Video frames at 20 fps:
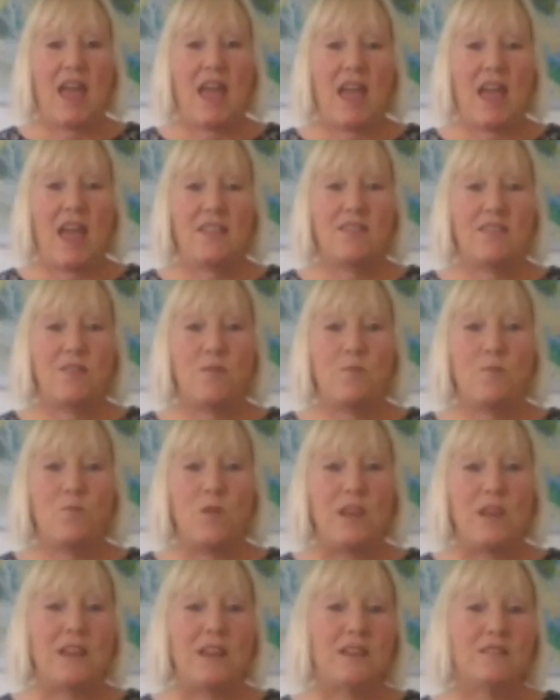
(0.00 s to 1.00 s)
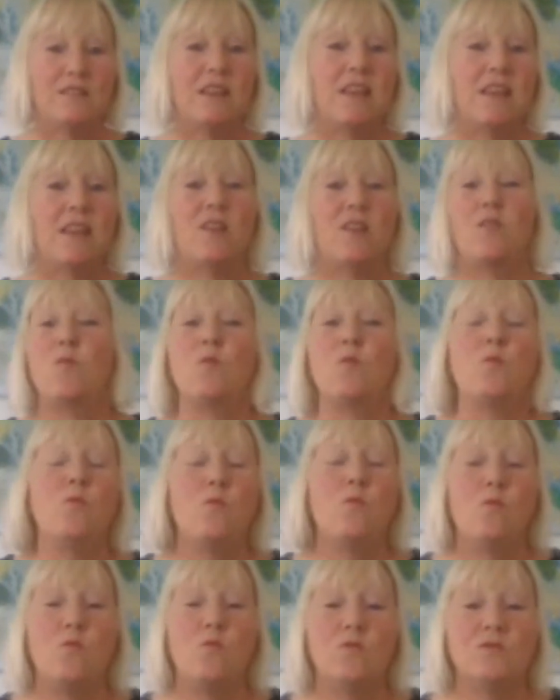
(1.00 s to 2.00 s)
And then we can
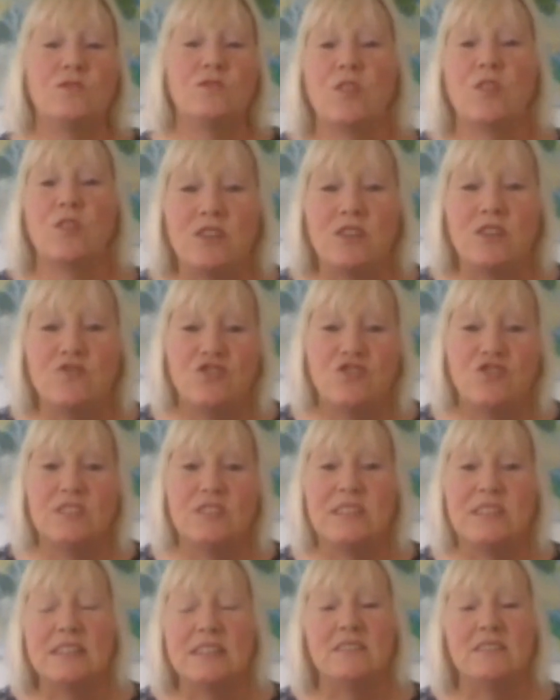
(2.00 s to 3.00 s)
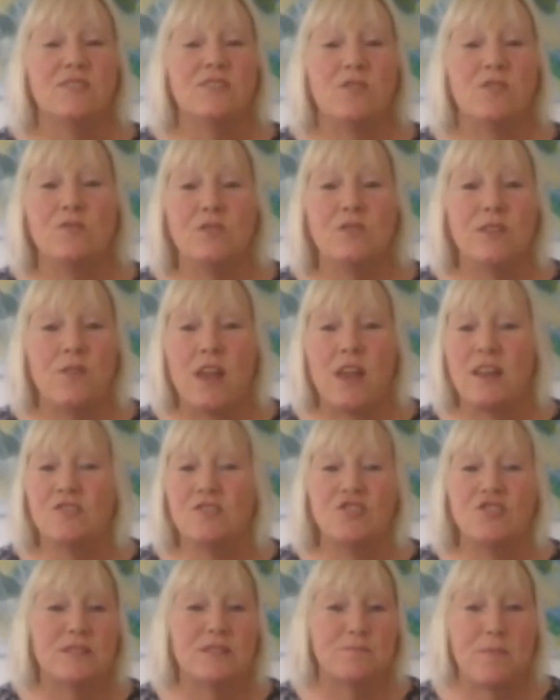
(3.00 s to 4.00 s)
also introduce a little song
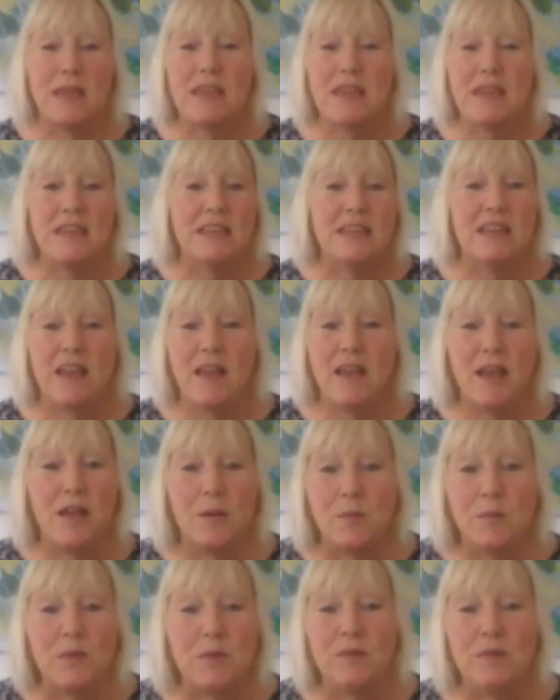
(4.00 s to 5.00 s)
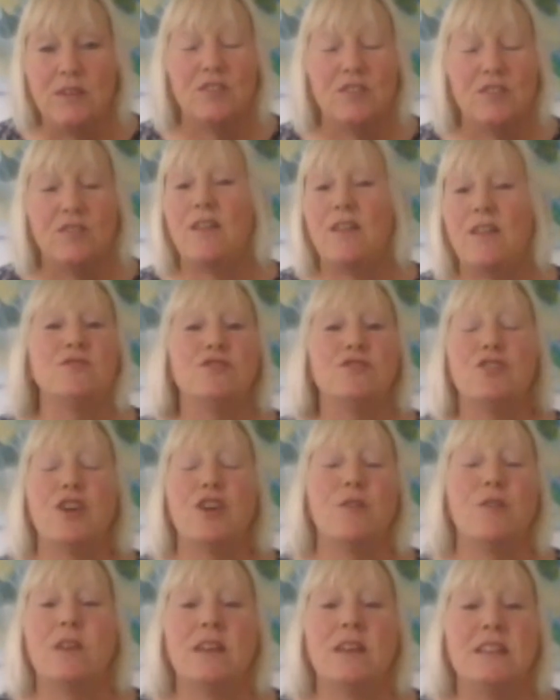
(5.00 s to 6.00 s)
and just make it up. You don't have to
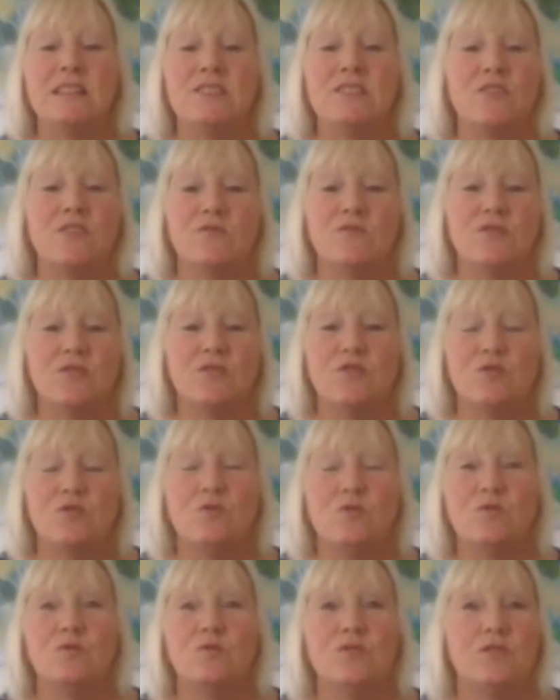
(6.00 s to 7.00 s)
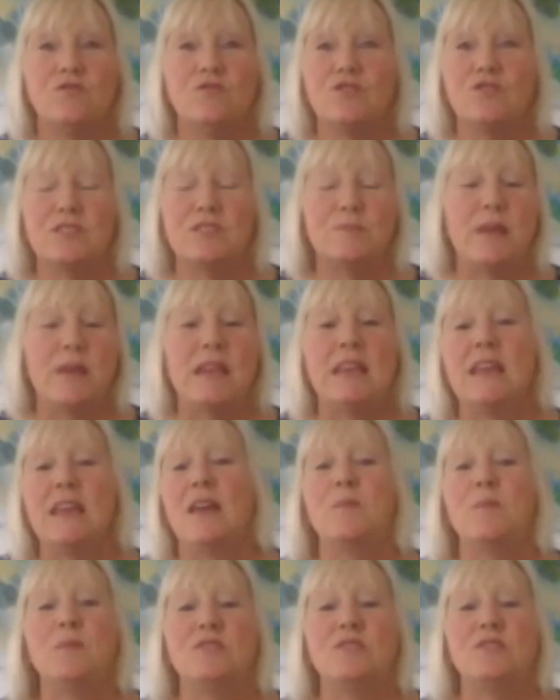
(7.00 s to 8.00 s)
know any songs at all. You can just make it
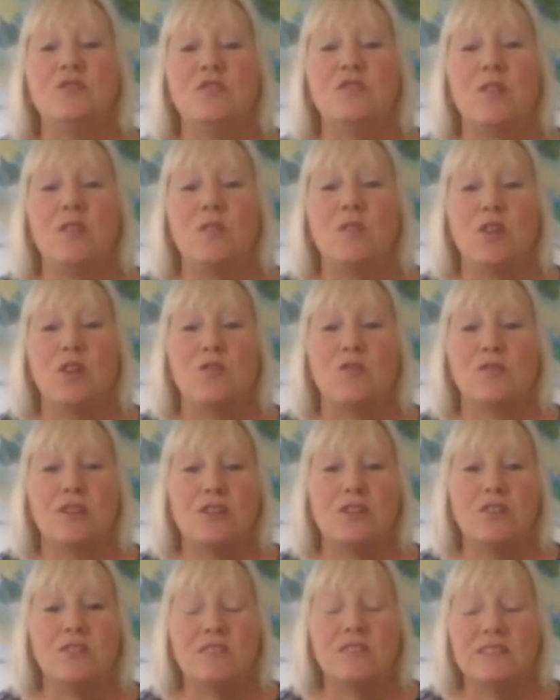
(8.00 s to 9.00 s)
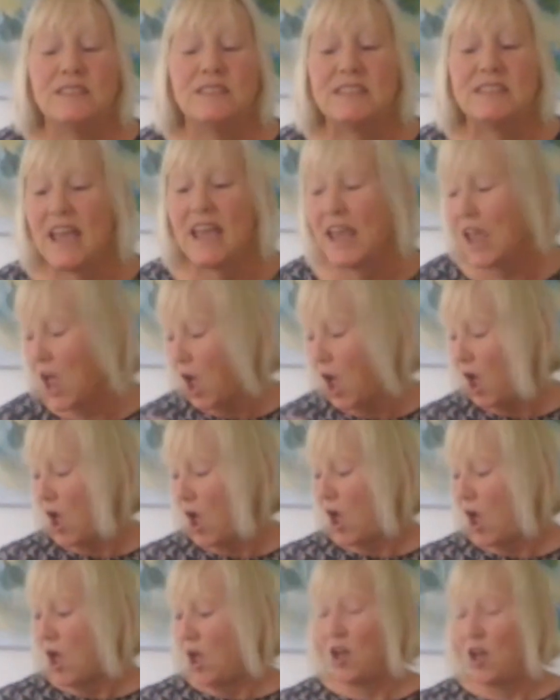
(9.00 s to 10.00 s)
up as you go along, and you can say,
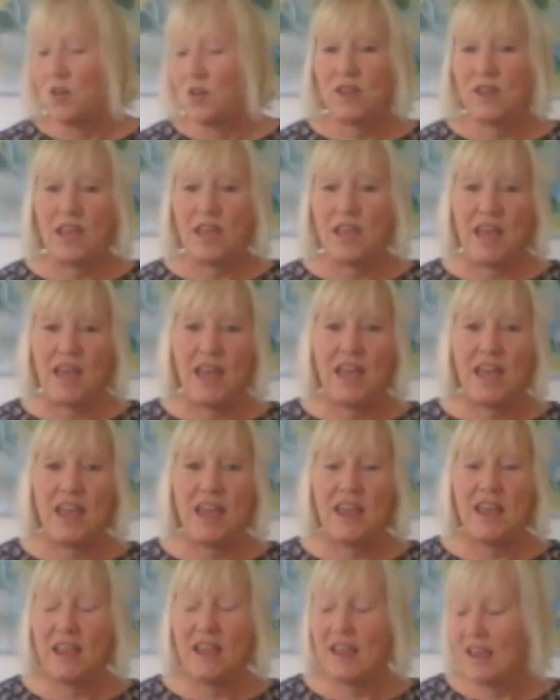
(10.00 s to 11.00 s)
okay,